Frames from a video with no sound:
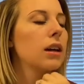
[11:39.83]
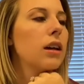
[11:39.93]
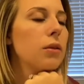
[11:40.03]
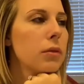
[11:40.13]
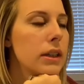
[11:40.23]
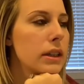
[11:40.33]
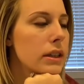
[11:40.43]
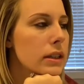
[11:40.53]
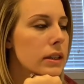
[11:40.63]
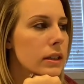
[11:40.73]
it
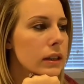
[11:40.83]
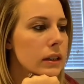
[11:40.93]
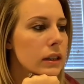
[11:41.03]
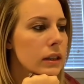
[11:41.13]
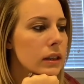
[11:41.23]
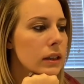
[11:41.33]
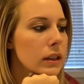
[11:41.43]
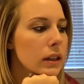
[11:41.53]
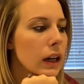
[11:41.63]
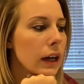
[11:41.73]
was,
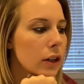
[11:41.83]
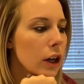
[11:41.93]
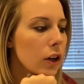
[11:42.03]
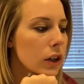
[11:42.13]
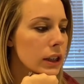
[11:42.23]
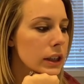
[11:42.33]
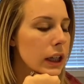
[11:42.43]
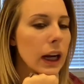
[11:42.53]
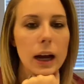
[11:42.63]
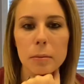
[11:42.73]
I don't know, it just
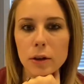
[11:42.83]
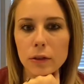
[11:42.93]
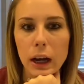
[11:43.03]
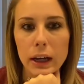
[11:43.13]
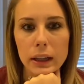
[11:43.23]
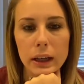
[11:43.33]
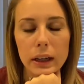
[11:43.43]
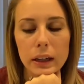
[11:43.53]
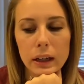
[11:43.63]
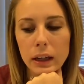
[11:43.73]
kind of happened overnight. Like